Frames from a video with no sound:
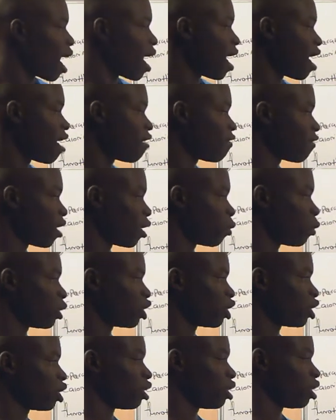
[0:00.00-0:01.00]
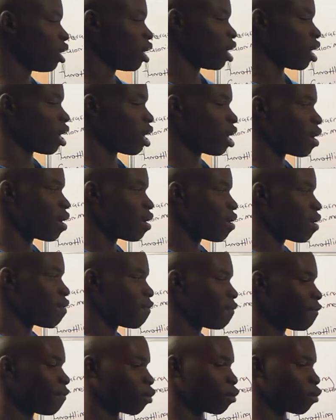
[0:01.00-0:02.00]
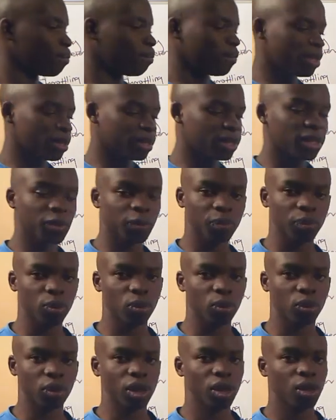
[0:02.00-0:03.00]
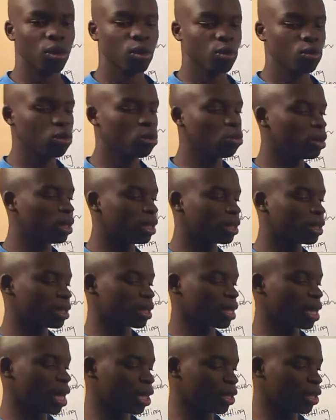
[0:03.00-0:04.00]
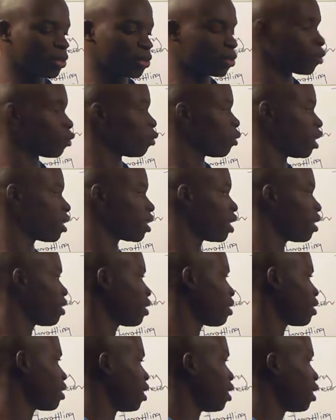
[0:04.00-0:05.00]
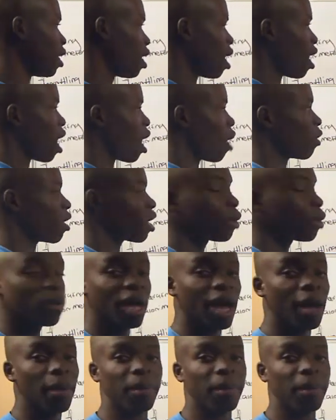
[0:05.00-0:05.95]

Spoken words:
I have a question here from the textbook. We will try to do it and see how can we